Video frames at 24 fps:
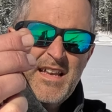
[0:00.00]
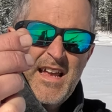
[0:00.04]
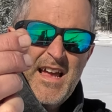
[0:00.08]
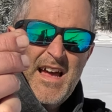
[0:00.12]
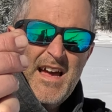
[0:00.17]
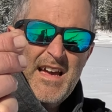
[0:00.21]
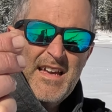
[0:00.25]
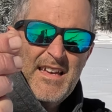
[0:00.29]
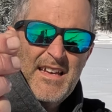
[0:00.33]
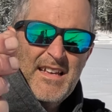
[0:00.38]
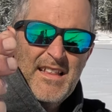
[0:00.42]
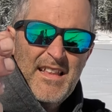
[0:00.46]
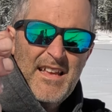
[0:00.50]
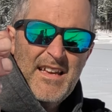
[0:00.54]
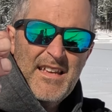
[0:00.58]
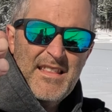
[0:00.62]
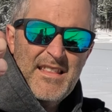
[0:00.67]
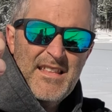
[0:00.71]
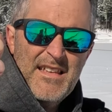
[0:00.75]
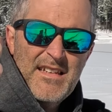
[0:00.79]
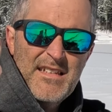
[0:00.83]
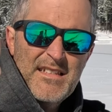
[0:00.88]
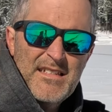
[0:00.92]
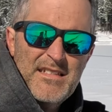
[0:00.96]
tag in like
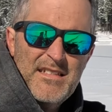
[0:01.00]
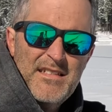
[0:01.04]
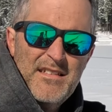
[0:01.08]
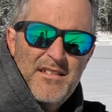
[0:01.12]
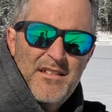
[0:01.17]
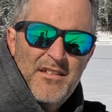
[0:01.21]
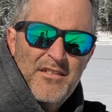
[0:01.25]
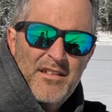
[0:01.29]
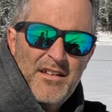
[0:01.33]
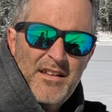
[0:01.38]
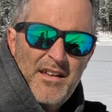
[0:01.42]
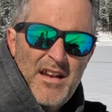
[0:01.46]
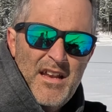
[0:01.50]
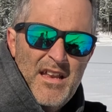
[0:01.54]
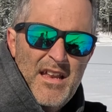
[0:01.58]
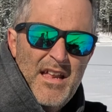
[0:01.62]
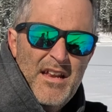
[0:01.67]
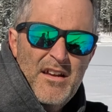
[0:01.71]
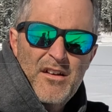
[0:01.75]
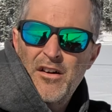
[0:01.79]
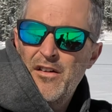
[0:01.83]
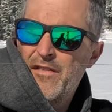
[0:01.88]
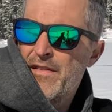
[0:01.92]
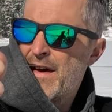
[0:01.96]
this. You're not gonna
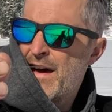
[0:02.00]
need all